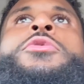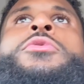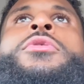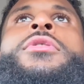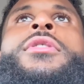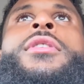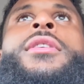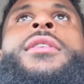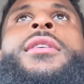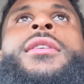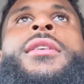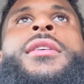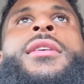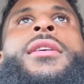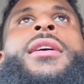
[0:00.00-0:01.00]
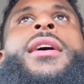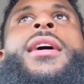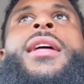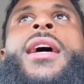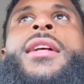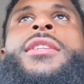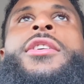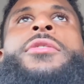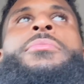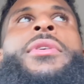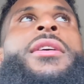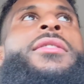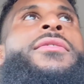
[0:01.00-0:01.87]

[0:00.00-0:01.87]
And that jump be a